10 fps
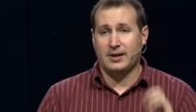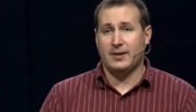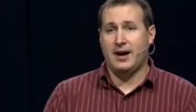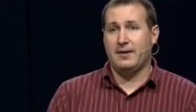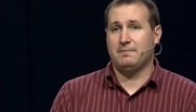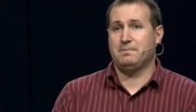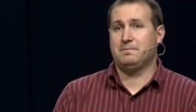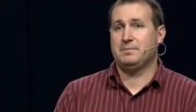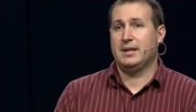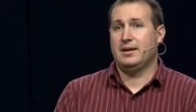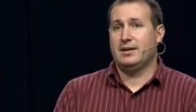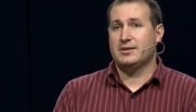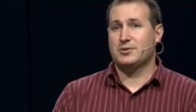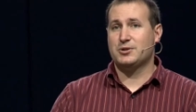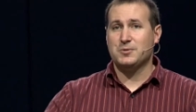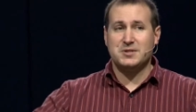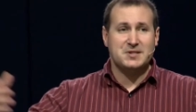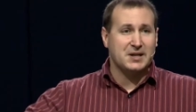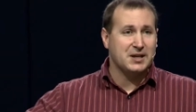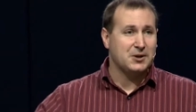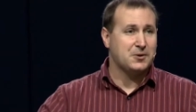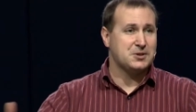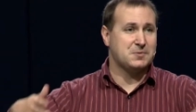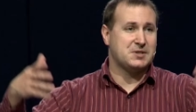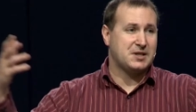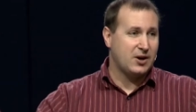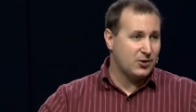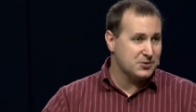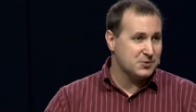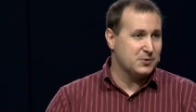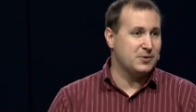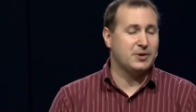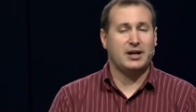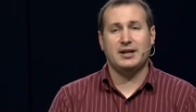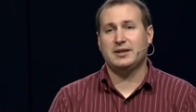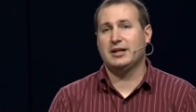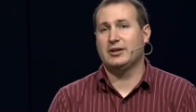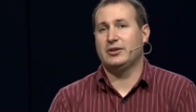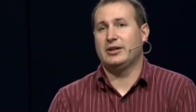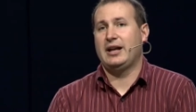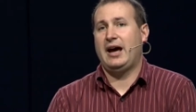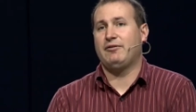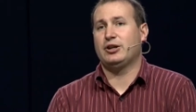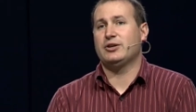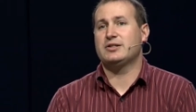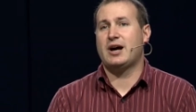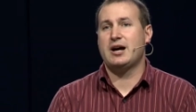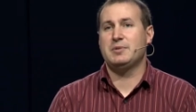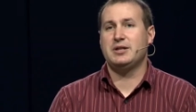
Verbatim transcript: a lot. And so she was singing Christmas carols, and we were kind of giggling and having a good time.